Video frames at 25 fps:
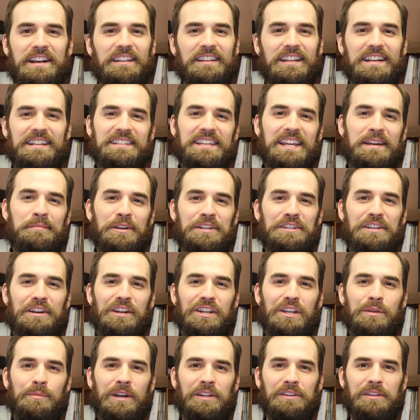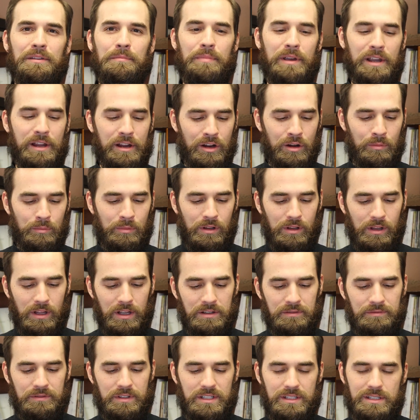Last time I talked about the parable
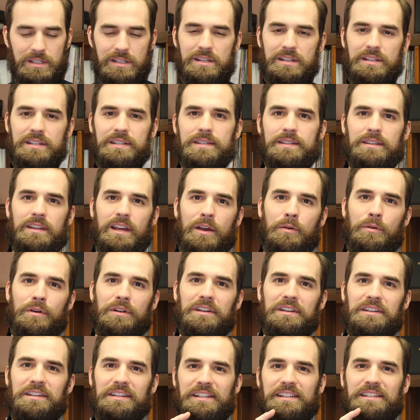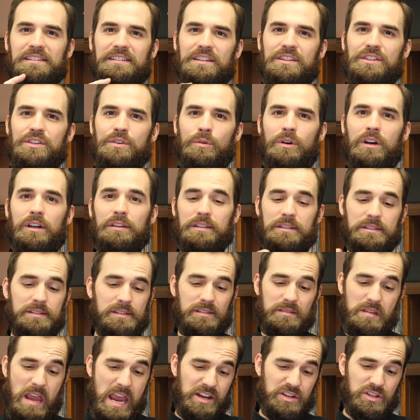of the yeast. I wanted to continue on
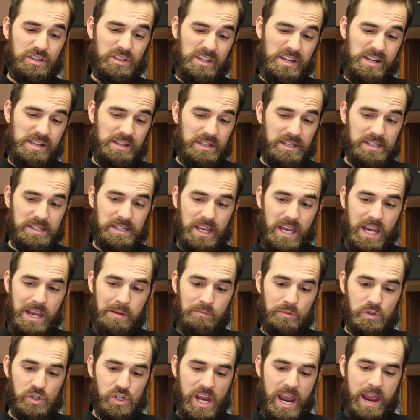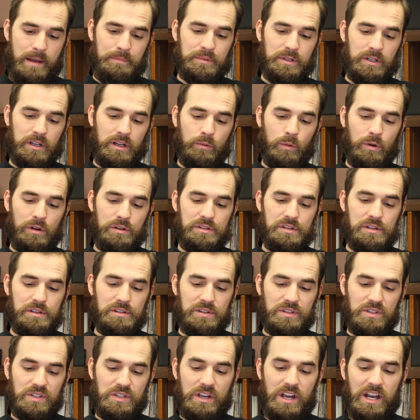this actually in the same chapter where
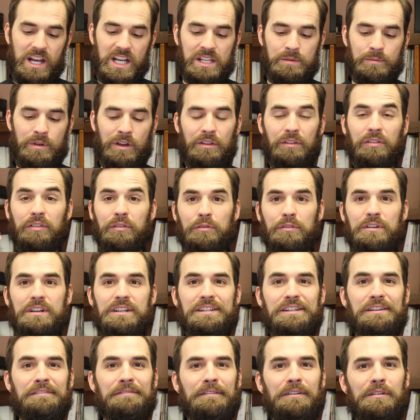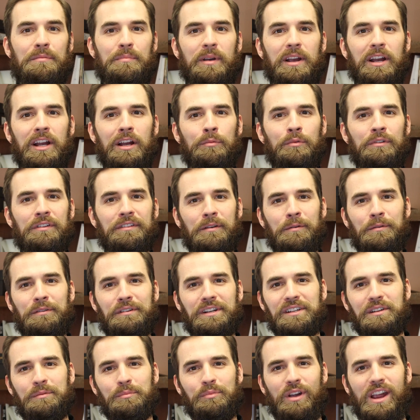Jesus talks about 3 different parables. I
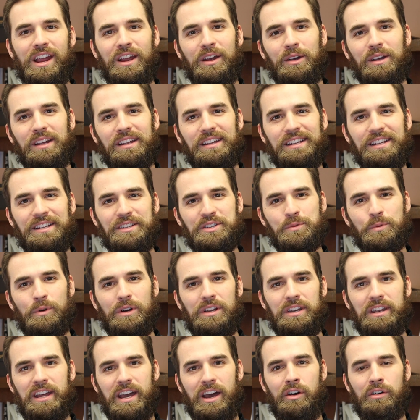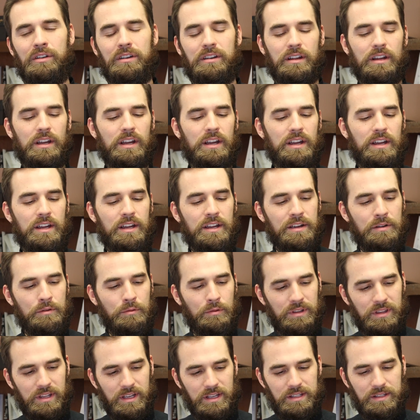wanted to break each one down
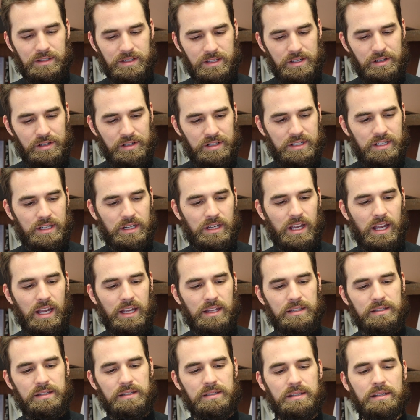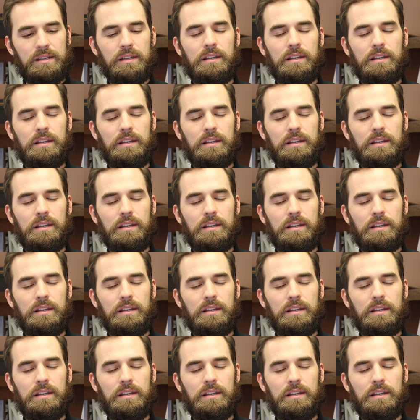with us here today. This is